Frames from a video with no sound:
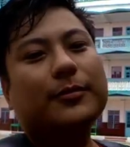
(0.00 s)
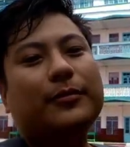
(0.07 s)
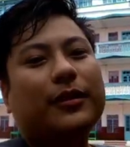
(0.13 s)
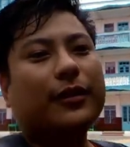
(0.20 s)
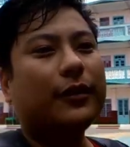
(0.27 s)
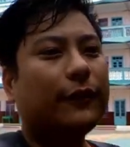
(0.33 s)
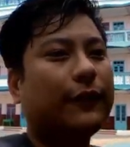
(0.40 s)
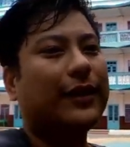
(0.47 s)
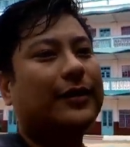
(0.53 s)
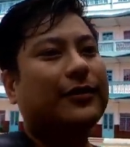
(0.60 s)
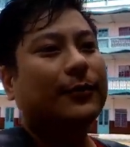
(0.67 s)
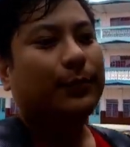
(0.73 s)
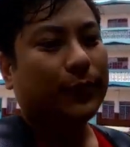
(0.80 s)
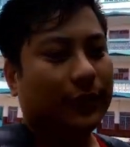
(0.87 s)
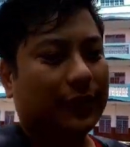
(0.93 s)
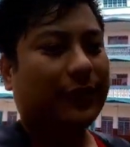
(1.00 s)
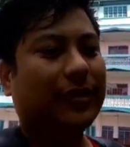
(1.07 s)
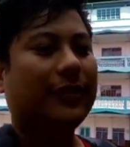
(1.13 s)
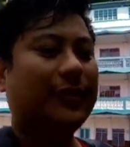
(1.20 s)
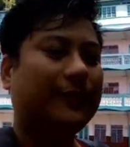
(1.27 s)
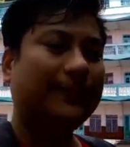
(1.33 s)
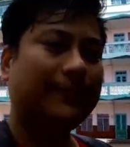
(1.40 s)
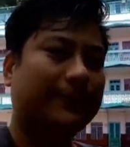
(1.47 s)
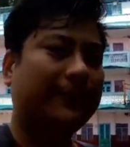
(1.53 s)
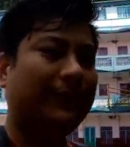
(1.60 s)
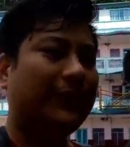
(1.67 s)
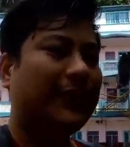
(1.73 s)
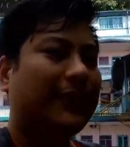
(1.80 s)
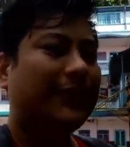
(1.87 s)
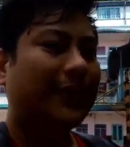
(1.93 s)
some love and support.
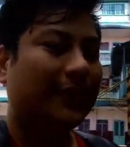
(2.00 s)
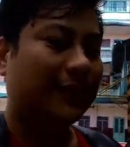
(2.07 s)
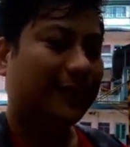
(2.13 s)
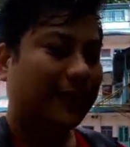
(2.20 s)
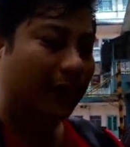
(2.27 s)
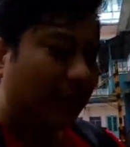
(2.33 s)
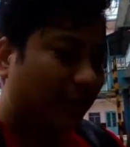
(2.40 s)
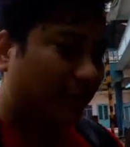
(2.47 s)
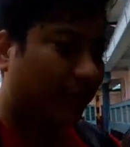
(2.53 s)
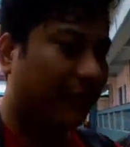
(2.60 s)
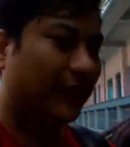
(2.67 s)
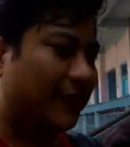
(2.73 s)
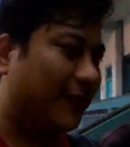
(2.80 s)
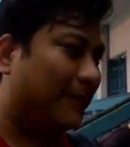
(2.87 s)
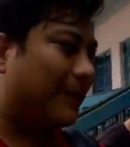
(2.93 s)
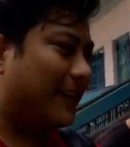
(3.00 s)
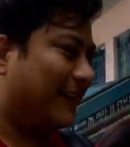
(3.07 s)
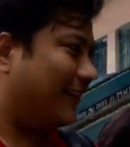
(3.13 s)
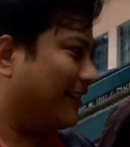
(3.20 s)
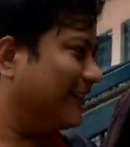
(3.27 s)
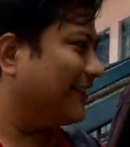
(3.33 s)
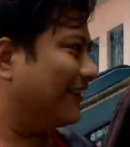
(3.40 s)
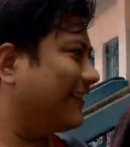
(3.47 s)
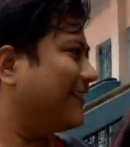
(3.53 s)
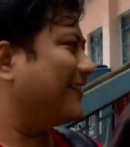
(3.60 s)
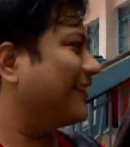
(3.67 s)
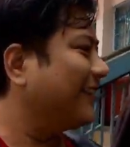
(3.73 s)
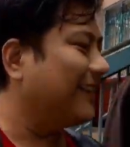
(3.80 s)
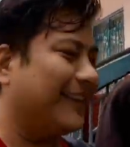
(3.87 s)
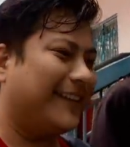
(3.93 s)
That's all we demand.
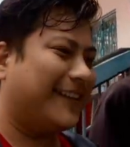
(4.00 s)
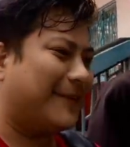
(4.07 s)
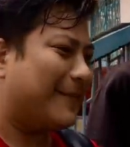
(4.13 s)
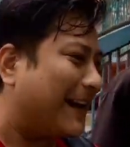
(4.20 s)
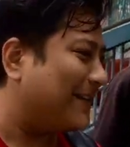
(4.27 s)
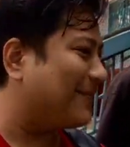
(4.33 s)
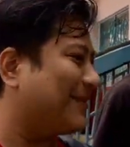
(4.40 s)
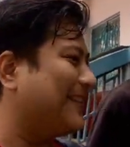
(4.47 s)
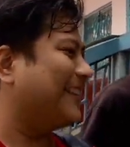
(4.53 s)
Demand for